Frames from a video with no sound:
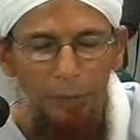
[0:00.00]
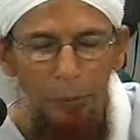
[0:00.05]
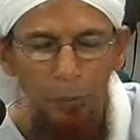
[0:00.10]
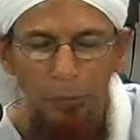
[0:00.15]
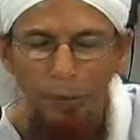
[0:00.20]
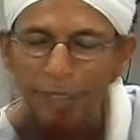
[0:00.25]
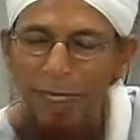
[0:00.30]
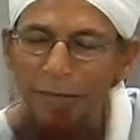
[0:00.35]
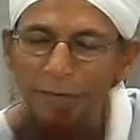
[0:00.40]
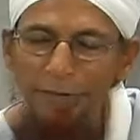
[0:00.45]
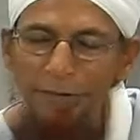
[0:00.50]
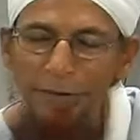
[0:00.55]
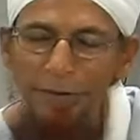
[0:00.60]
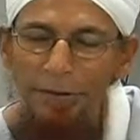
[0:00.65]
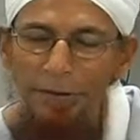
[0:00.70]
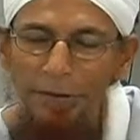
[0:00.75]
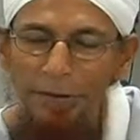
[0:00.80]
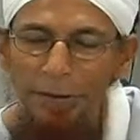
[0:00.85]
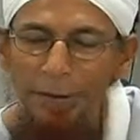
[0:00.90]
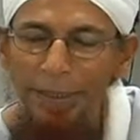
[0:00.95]
we have
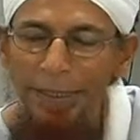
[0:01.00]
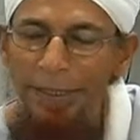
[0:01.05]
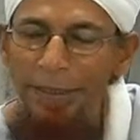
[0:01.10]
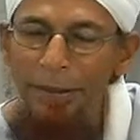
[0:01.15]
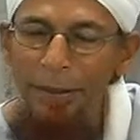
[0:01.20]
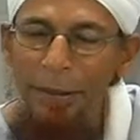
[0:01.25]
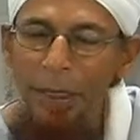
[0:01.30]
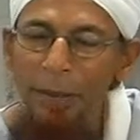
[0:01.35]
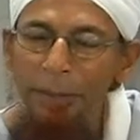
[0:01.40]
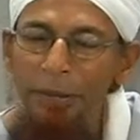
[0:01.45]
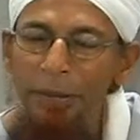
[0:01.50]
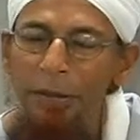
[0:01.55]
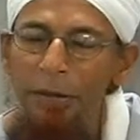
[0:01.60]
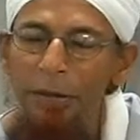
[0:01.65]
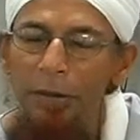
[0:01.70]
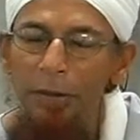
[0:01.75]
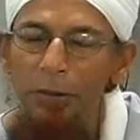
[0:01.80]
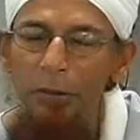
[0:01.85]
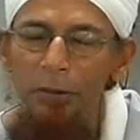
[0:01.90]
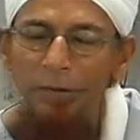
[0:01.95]
certain incoming
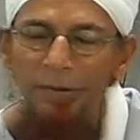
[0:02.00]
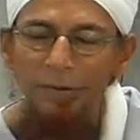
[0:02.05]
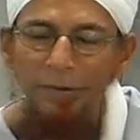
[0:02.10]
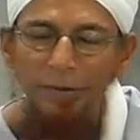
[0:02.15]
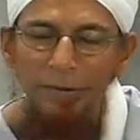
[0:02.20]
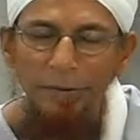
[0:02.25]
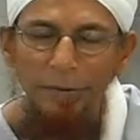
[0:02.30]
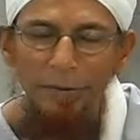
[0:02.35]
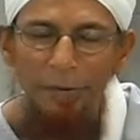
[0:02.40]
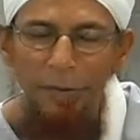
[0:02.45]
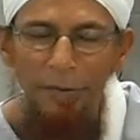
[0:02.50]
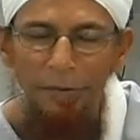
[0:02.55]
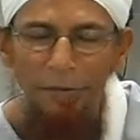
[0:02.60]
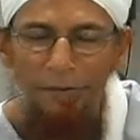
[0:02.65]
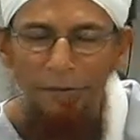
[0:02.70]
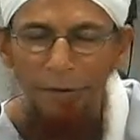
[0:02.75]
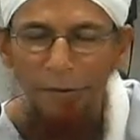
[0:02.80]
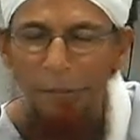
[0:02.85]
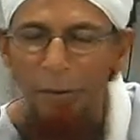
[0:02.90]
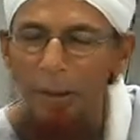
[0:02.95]
thoughts
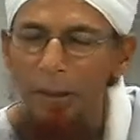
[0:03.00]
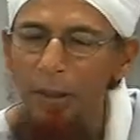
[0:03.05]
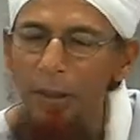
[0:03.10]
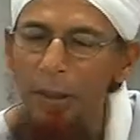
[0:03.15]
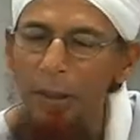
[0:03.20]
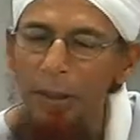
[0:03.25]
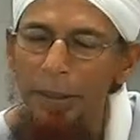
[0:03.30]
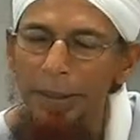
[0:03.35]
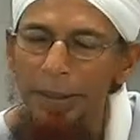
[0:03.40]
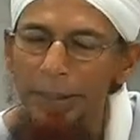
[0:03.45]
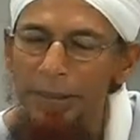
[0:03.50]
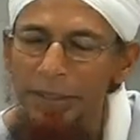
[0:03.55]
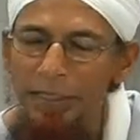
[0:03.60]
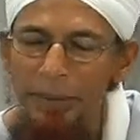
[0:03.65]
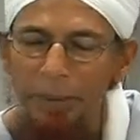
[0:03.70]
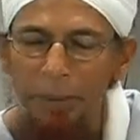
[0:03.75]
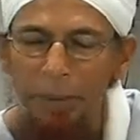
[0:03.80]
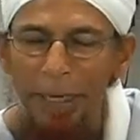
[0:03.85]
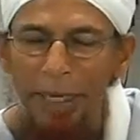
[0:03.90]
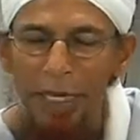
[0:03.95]
from Allah,
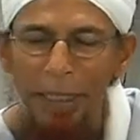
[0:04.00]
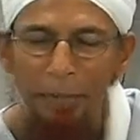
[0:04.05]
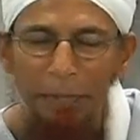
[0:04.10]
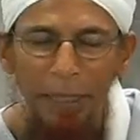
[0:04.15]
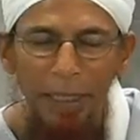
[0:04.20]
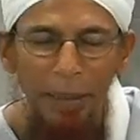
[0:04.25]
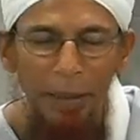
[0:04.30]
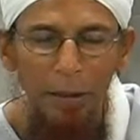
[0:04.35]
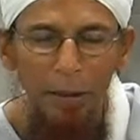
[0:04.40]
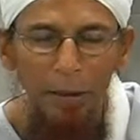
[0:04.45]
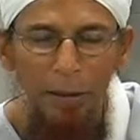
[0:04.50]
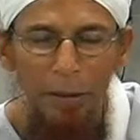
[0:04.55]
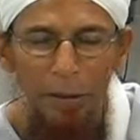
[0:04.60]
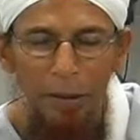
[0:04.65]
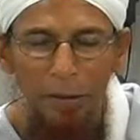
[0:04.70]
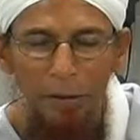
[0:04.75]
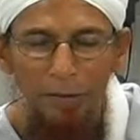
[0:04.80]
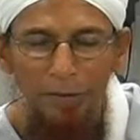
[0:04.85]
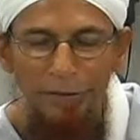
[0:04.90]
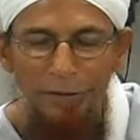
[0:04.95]
inspired by
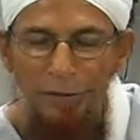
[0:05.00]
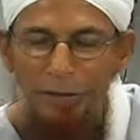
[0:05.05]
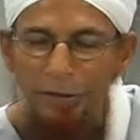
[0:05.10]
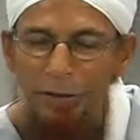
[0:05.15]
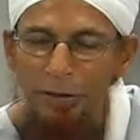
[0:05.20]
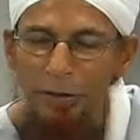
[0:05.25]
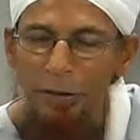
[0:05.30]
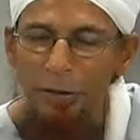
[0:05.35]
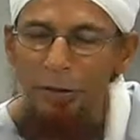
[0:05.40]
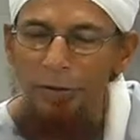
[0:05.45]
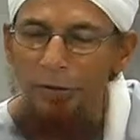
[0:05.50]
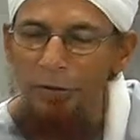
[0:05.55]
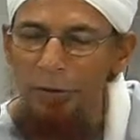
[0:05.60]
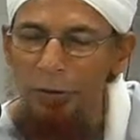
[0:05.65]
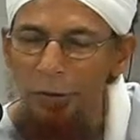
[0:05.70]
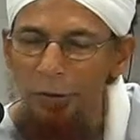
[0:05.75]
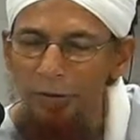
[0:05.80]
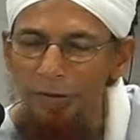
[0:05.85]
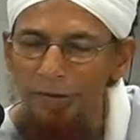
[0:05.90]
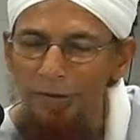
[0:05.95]
Allah, certain good
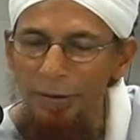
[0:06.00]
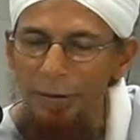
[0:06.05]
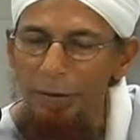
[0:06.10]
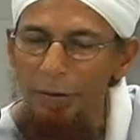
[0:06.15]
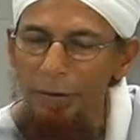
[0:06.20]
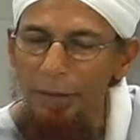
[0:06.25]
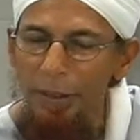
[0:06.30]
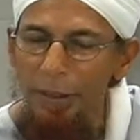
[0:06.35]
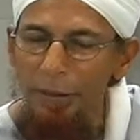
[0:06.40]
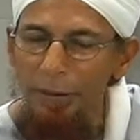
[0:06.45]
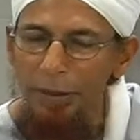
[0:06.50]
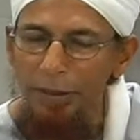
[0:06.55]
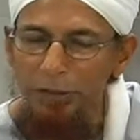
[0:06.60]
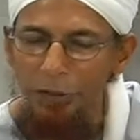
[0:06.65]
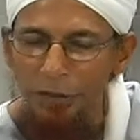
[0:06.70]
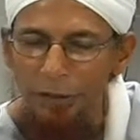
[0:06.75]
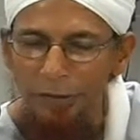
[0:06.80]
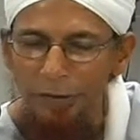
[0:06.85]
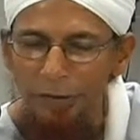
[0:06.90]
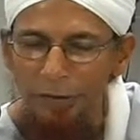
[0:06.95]
thoughts, good
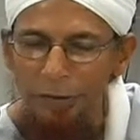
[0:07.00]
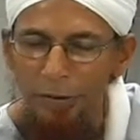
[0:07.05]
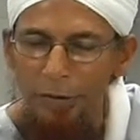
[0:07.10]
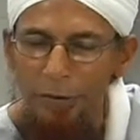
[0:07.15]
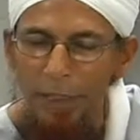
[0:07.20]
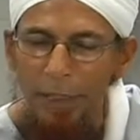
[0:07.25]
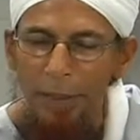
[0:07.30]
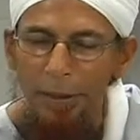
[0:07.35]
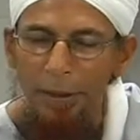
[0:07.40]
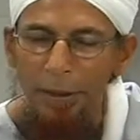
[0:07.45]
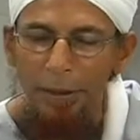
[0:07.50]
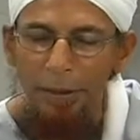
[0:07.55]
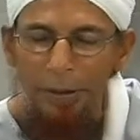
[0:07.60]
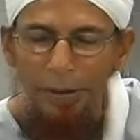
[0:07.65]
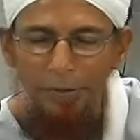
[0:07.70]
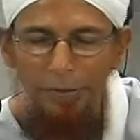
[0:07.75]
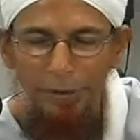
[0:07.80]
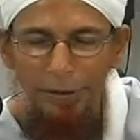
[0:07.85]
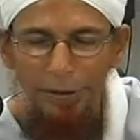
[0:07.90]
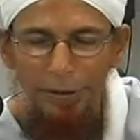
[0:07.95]
conditions, good.
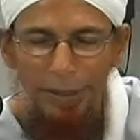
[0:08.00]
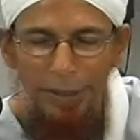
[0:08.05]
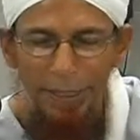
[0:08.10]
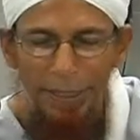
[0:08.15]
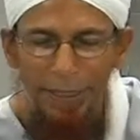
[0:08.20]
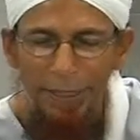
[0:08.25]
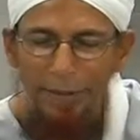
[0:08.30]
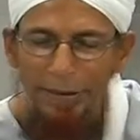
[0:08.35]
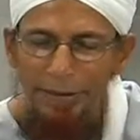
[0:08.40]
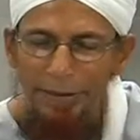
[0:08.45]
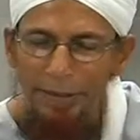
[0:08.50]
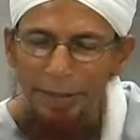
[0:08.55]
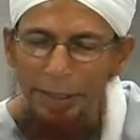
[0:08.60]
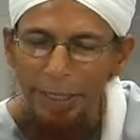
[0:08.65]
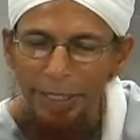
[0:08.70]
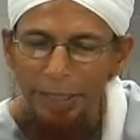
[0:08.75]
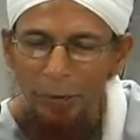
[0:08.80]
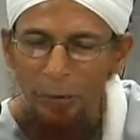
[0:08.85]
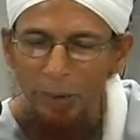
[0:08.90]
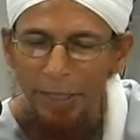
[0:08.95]
So here it is
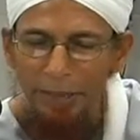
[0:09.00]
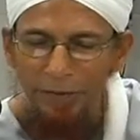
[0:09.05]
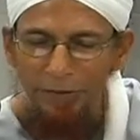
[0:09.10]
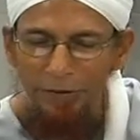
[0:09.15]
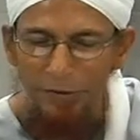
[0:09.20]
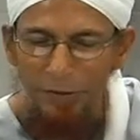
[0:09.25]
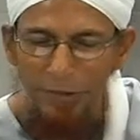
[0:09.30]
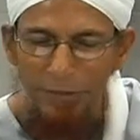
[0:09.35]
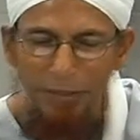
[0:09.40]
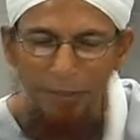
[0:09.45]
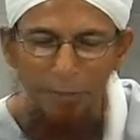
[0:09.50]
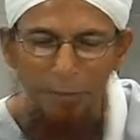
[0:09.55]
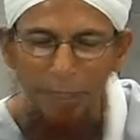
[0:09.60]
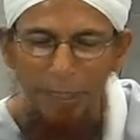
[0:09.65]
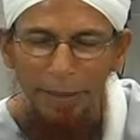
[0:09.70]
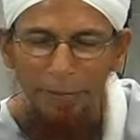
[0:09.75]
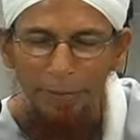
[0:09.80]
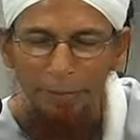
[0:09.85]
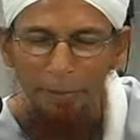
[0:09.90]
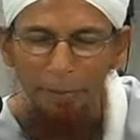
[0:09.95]
likewise for this
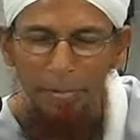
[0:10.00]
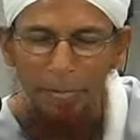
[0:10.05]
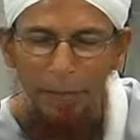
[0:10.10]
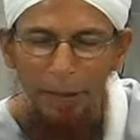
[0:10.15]
man.